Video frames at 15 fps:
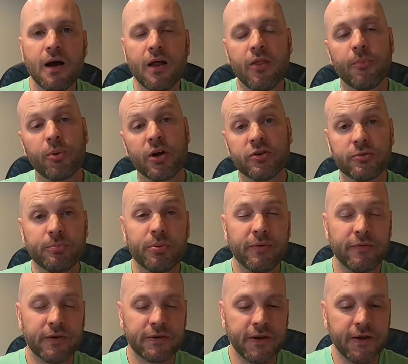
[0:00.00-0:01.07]
Uh, the present
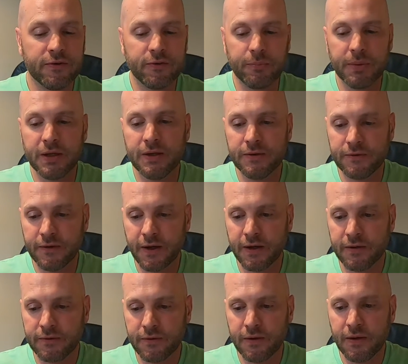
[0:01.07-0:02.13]
perfect tense means
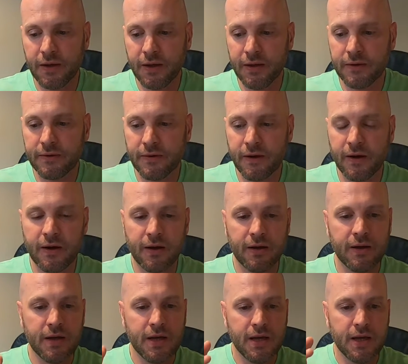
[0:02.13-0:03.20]
that it
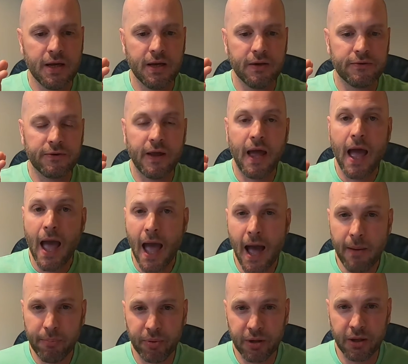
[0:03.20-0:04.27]
uh, it's
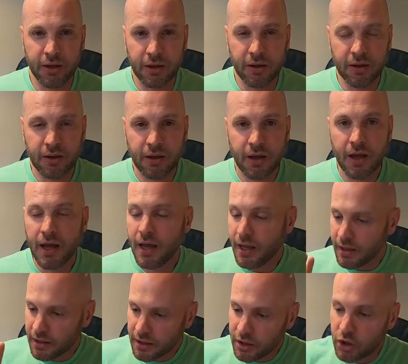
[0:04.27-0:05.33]
happening
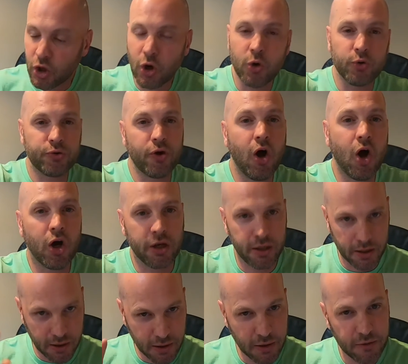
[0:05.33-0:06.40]
and it goes on,
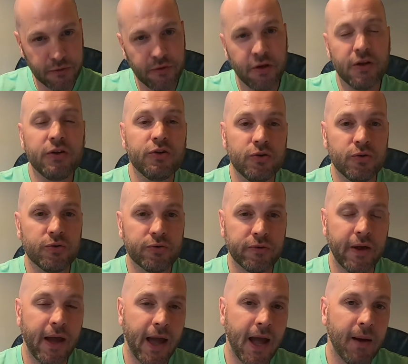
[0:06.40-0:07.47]
it continues
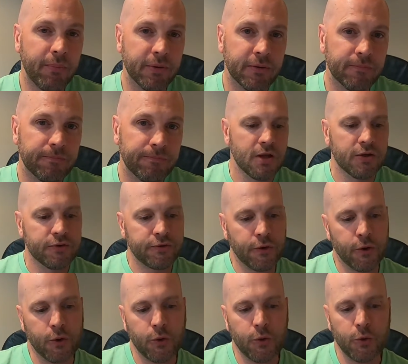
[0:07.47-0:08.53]
to happen.
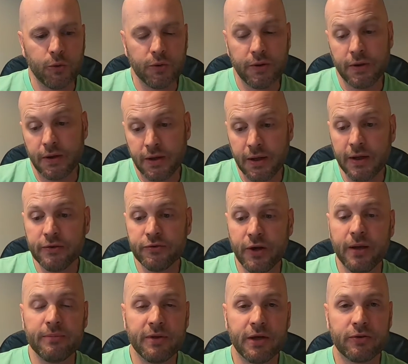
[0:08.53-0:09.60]
So the King
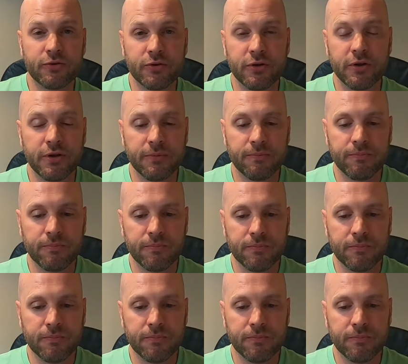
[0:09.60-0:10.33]
James actually